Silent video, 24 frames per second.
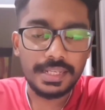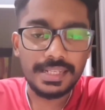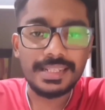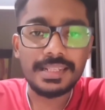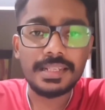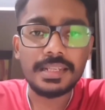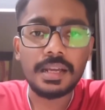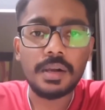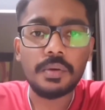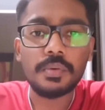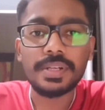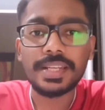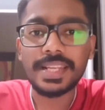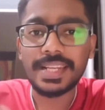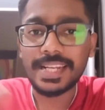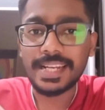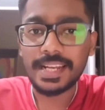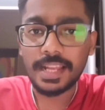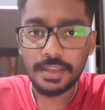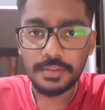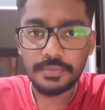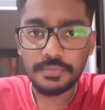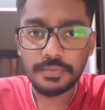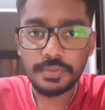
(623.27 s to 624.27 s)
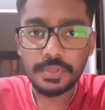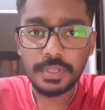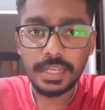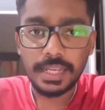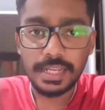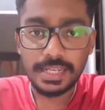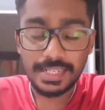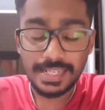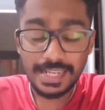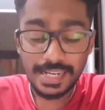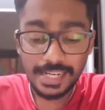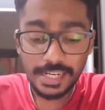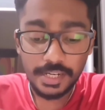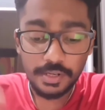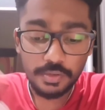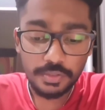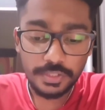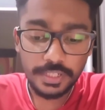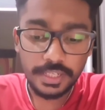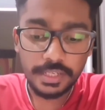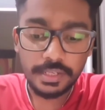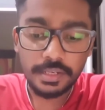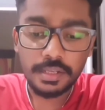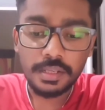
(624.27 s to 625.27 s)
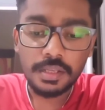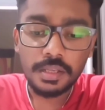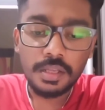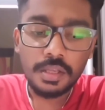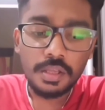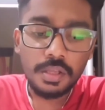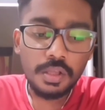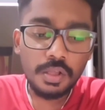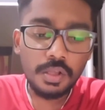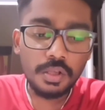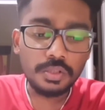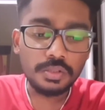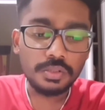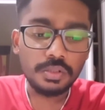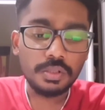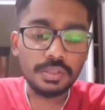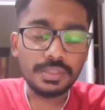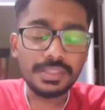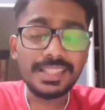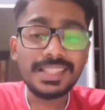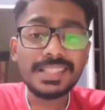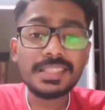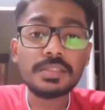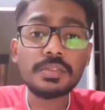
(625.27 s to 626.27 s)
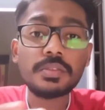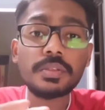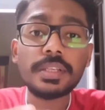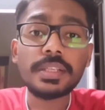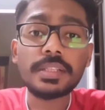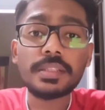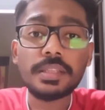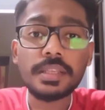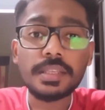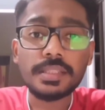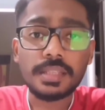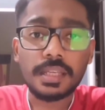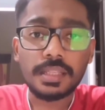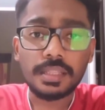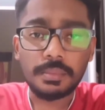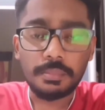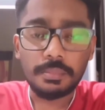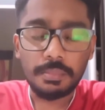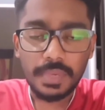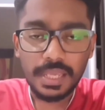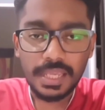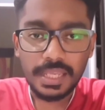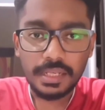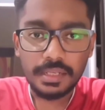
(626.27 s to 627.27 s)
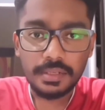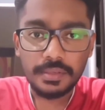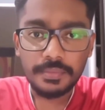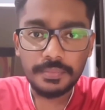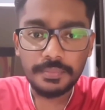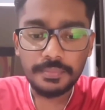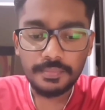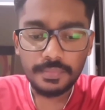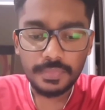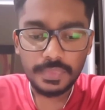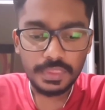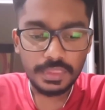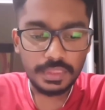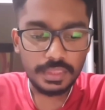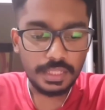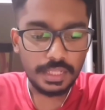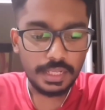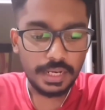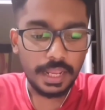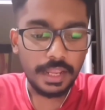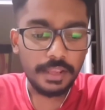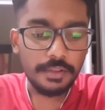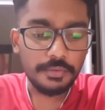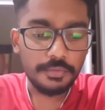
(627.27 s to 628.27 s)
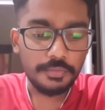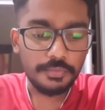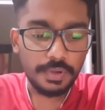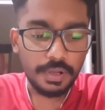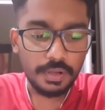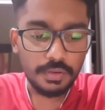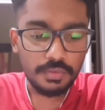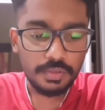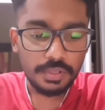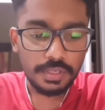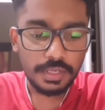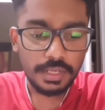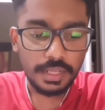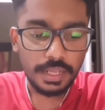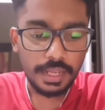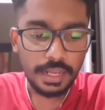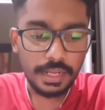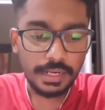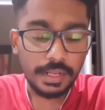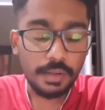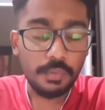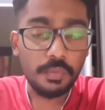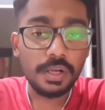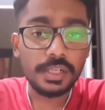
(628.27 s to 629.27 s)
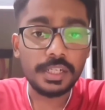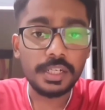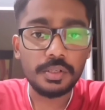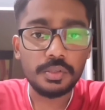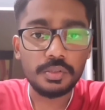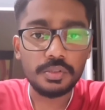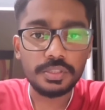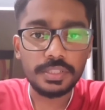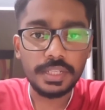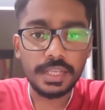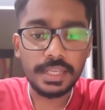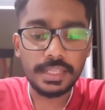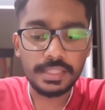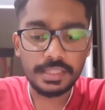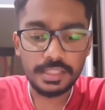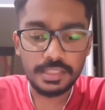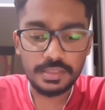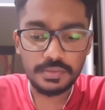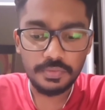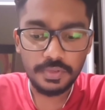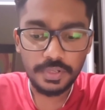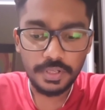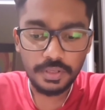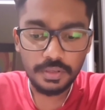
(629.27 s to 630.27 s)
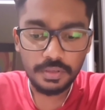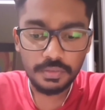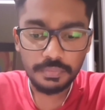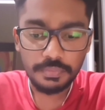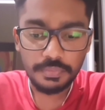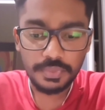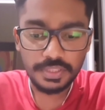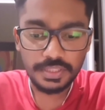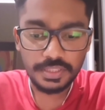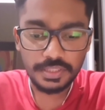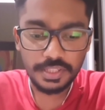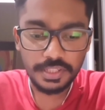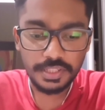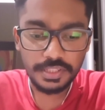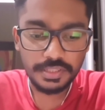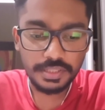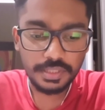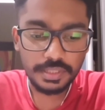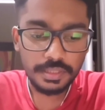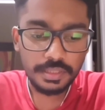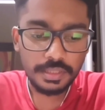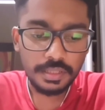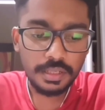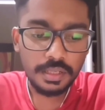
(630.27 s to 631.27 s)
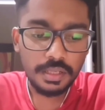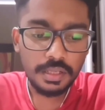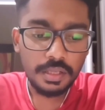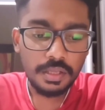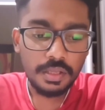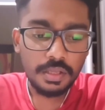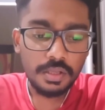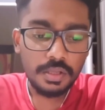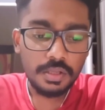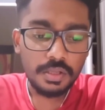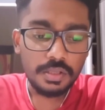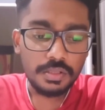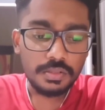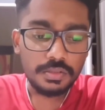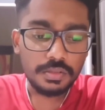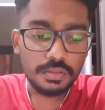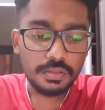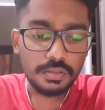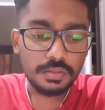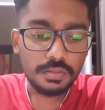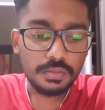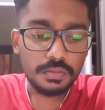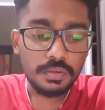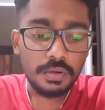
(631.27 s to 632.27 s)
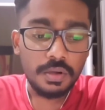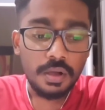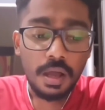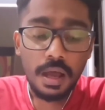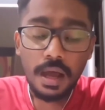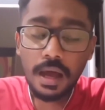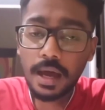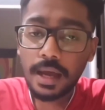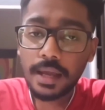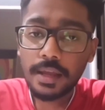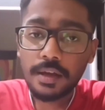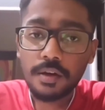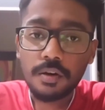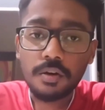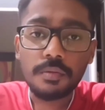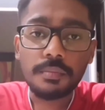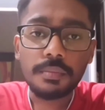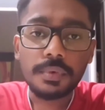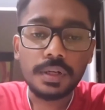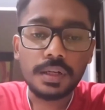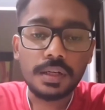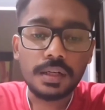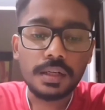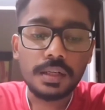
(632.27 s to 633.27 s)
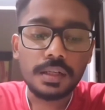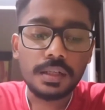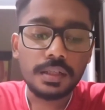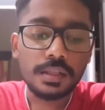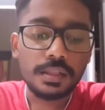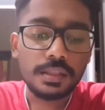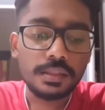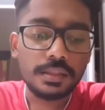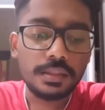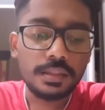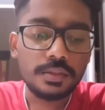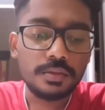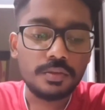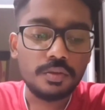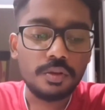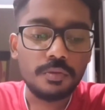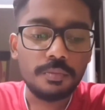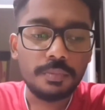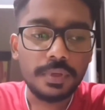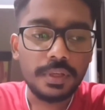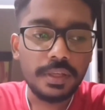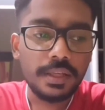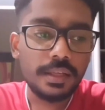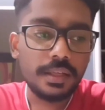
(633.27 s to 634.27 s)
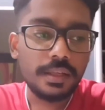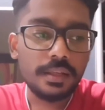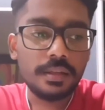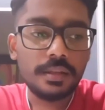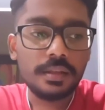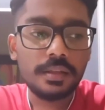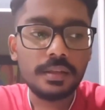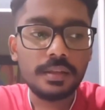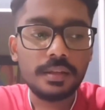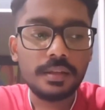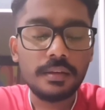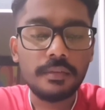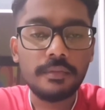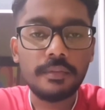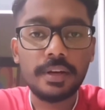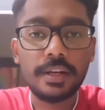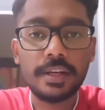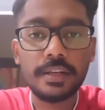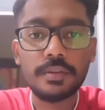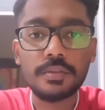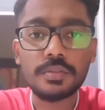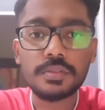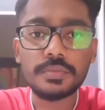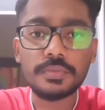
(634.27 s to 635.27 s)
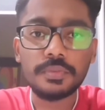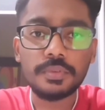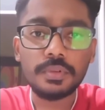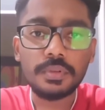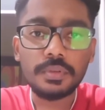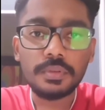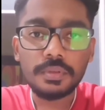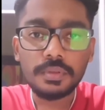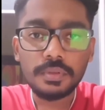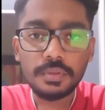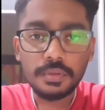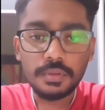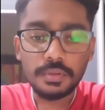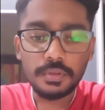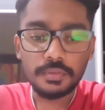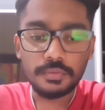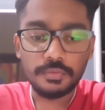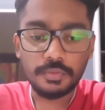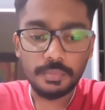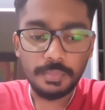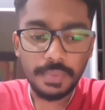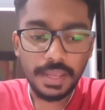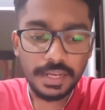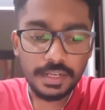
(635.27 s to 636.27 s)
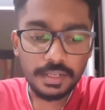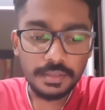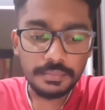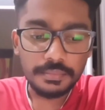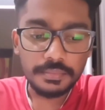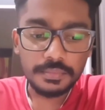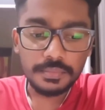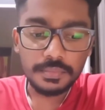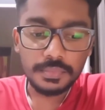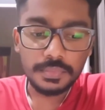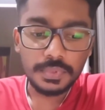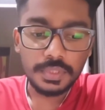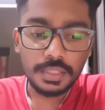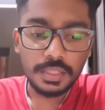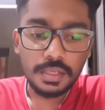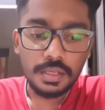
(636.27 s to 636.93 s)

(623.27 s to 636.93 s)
in our daily life, in daily routine. So these three things are the main that I found and I wanted to share in this video presentation. So I hope this could be very useful for madam